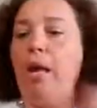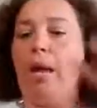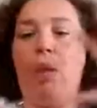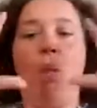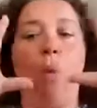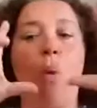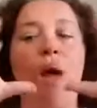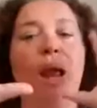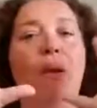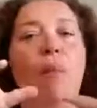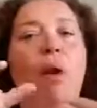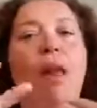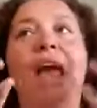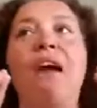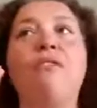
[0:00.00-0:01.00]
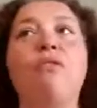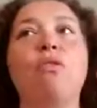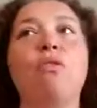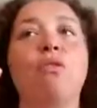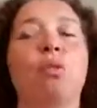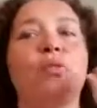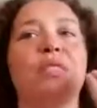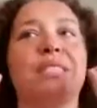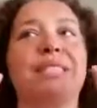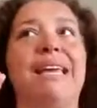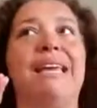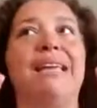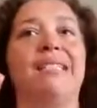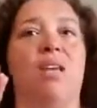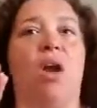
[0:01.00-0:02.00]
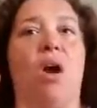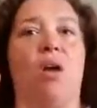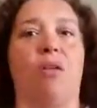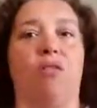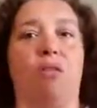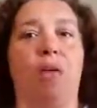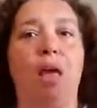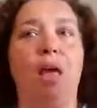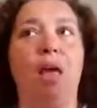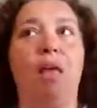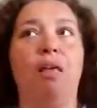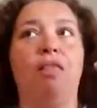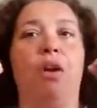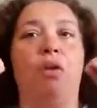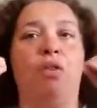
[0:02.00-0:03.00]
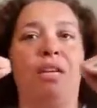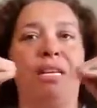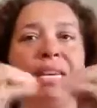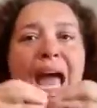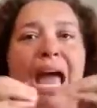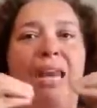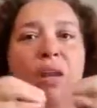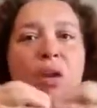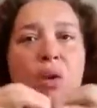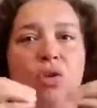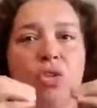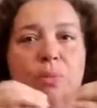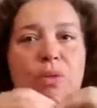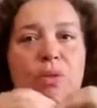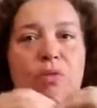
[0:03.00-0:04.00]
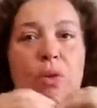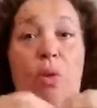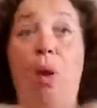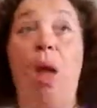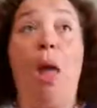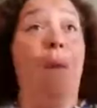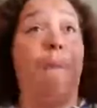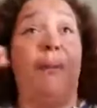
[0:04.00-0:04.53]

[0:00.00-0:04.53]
like whatever those things are that are the non-negotiables for you,